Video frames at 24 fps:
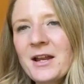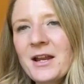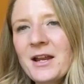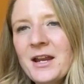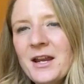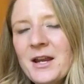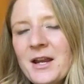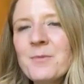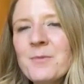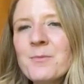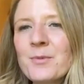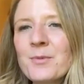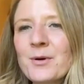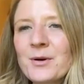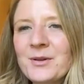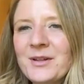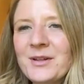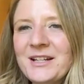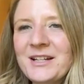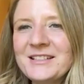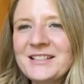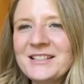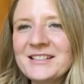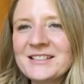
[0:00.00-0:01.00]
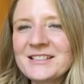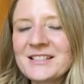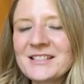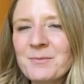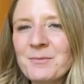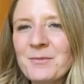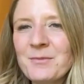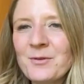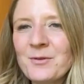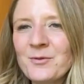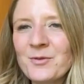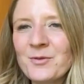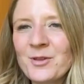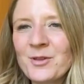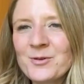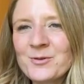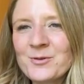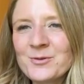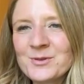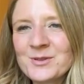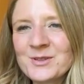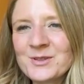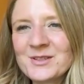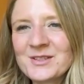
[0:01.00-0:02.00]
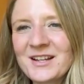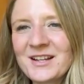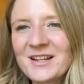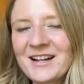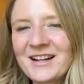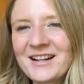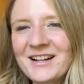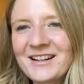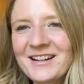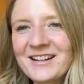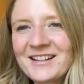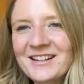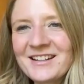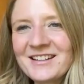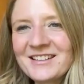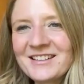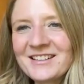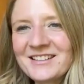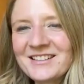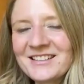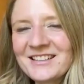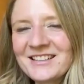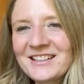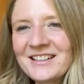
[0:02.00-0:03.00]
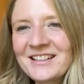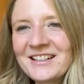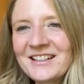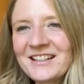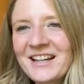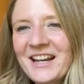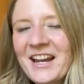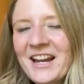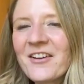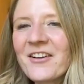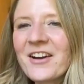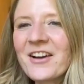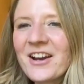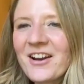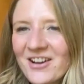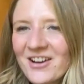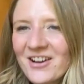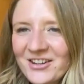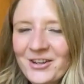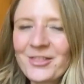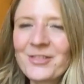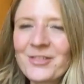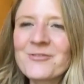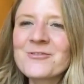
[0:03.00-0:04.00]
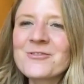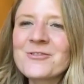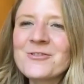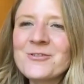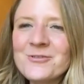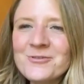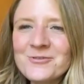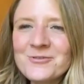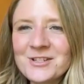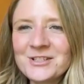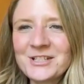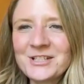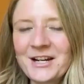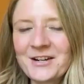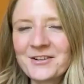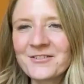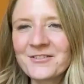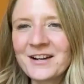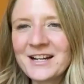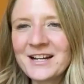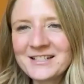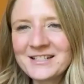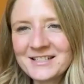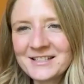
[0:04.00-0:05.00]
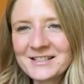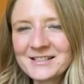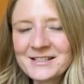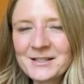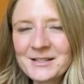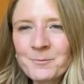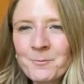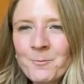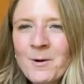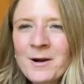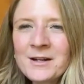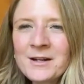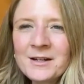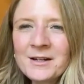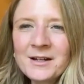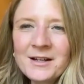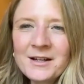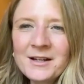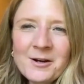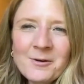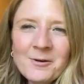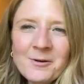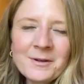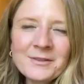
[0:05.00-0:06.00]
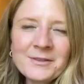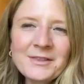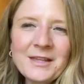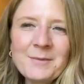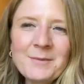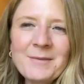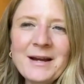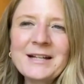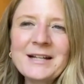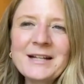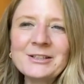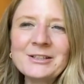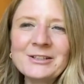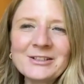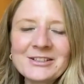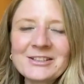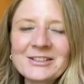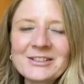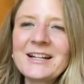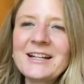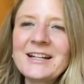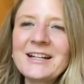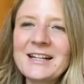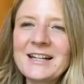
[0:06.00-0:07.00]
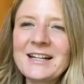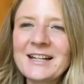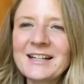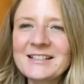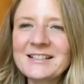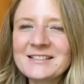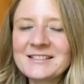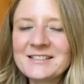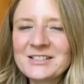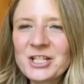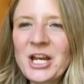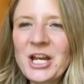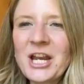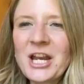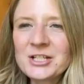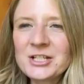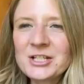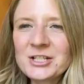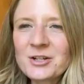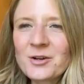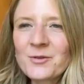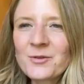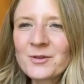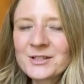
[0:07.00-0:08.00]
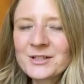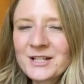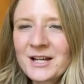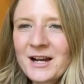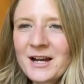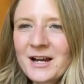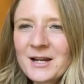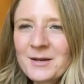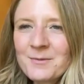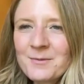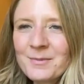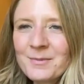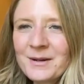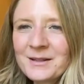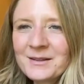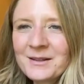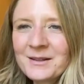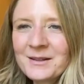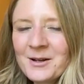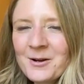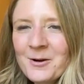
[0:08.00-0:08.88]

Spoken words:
in Burlington, some of those carry on through the generations, and what they might look like has changed over time, but